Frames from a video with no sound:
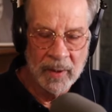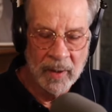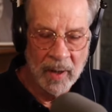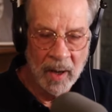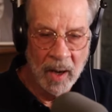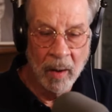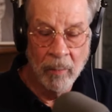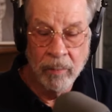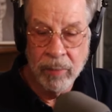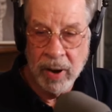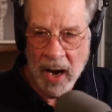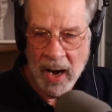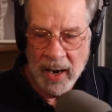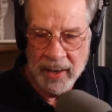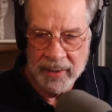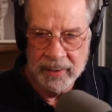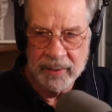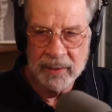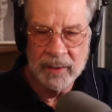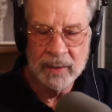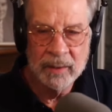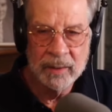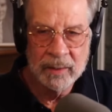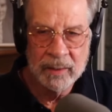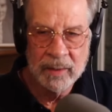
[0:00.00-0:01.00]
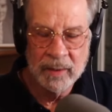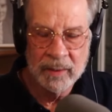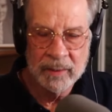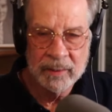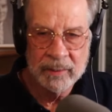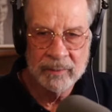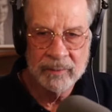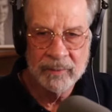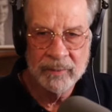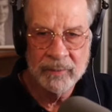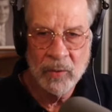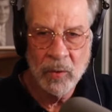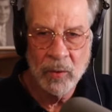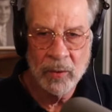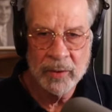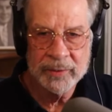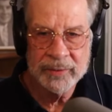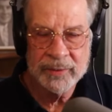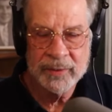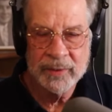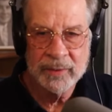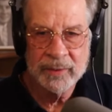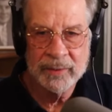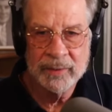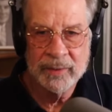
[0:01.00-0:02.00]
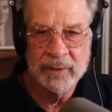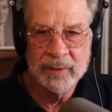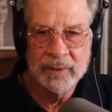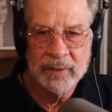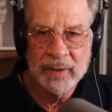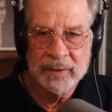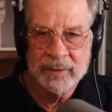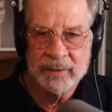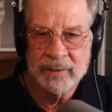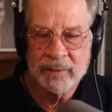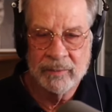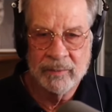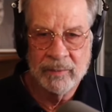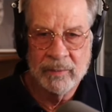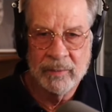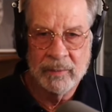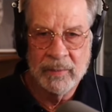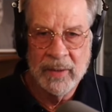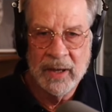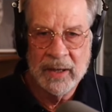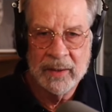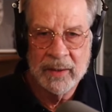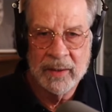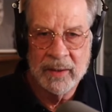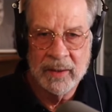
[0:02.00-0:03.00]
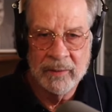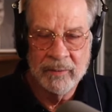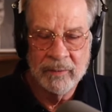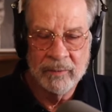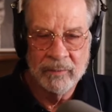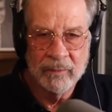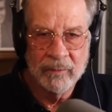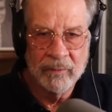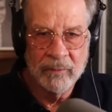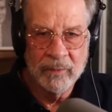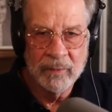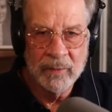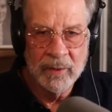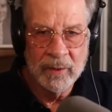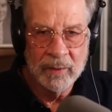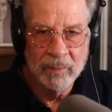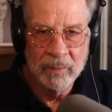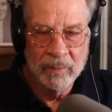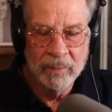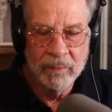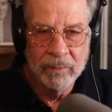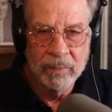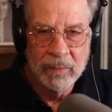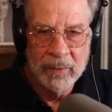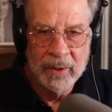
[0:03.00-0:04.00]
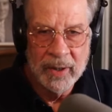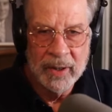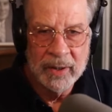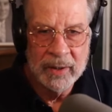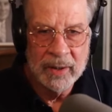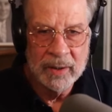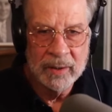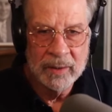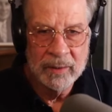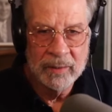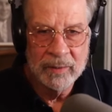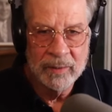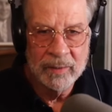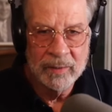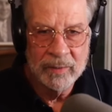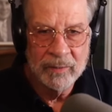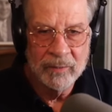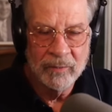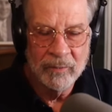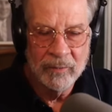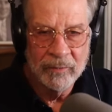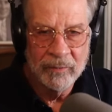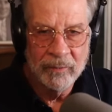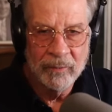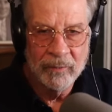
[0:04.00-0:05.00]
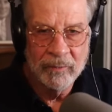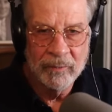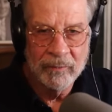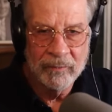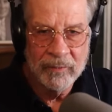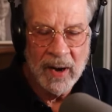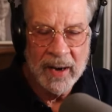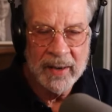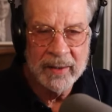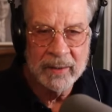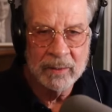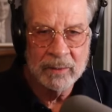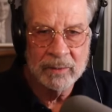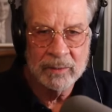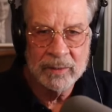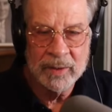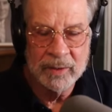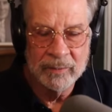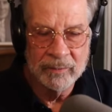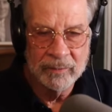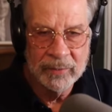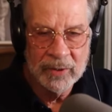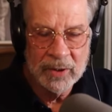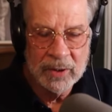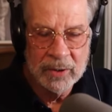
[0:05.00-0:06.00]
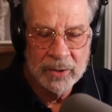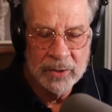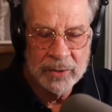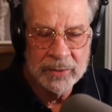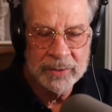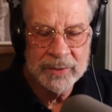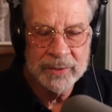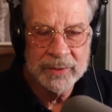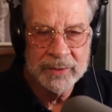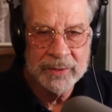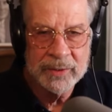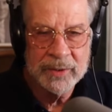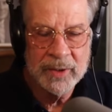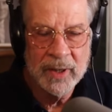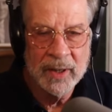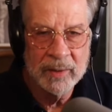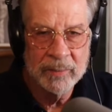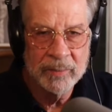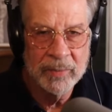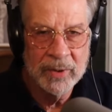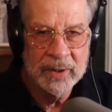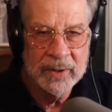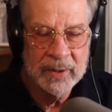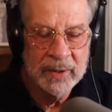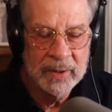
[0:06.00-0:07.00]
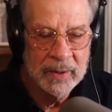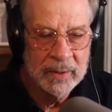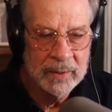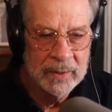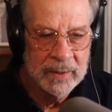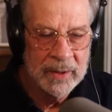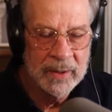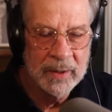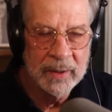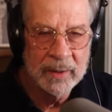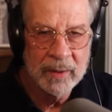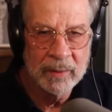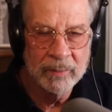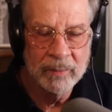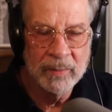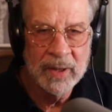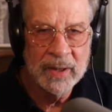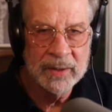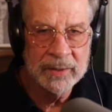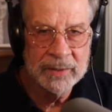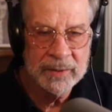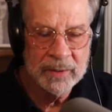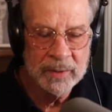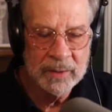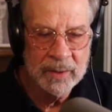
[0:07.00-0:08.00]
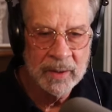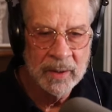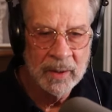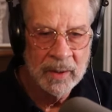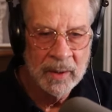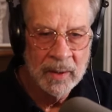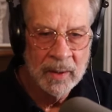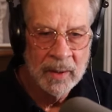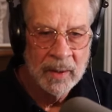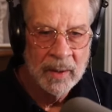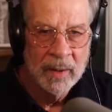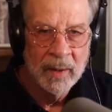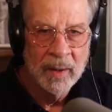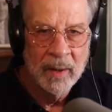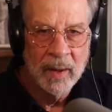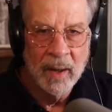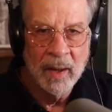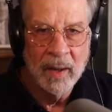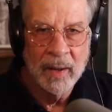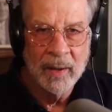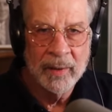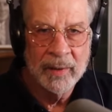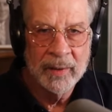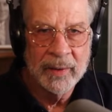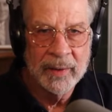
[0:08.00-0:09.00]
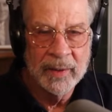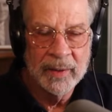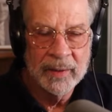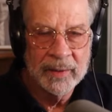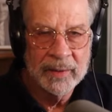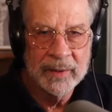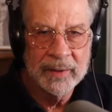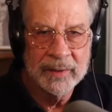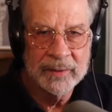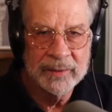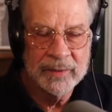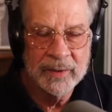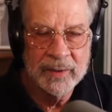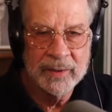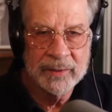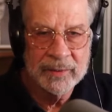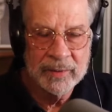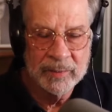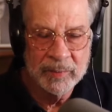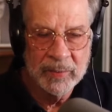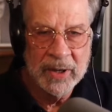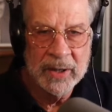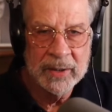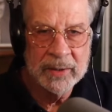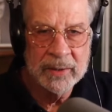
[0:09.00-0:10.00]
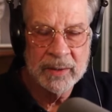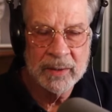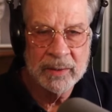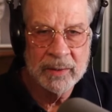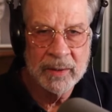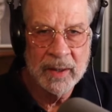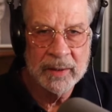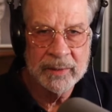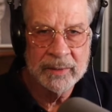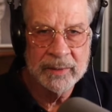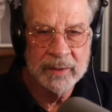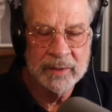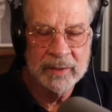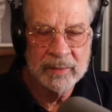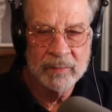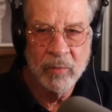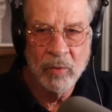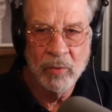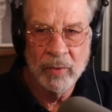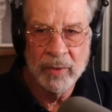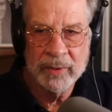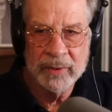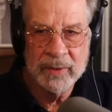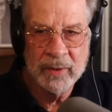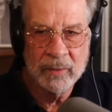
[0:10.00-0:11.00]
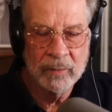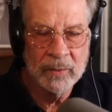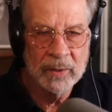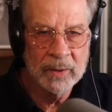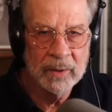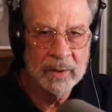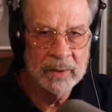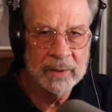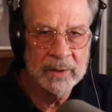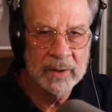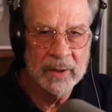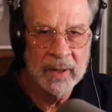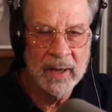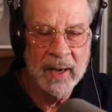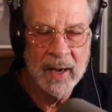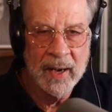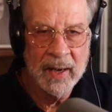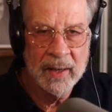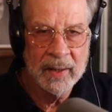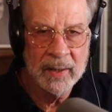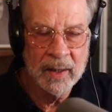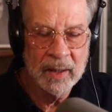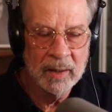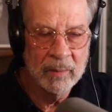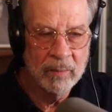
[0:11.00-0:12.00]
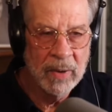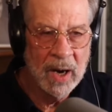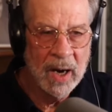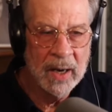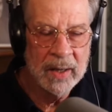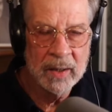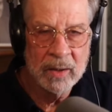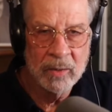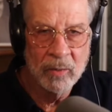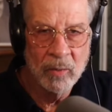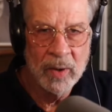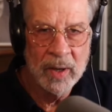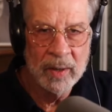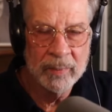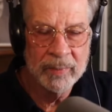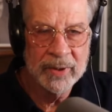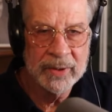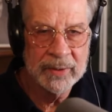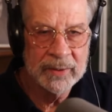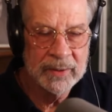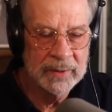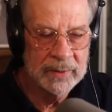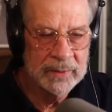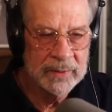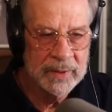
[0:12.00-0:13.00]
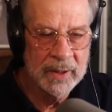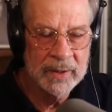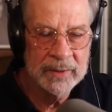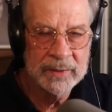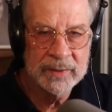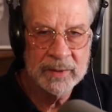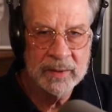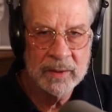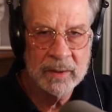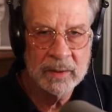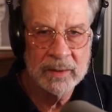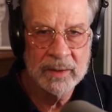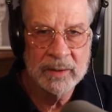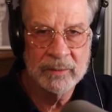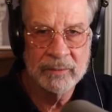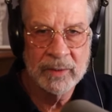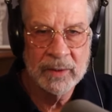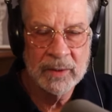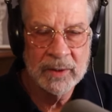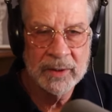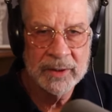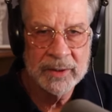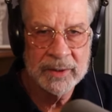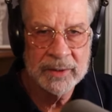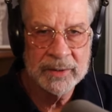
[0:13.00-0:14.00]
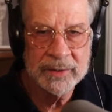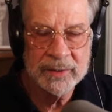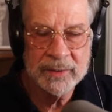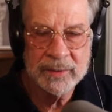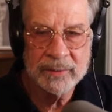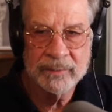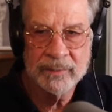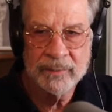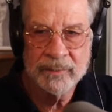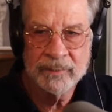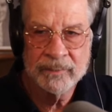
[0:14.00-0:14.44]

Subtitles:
opining. And of course, he hasn't made any final conclusions yet, but he did mention it is his opinion at this point that we're looking at a bioweapon intentionally released.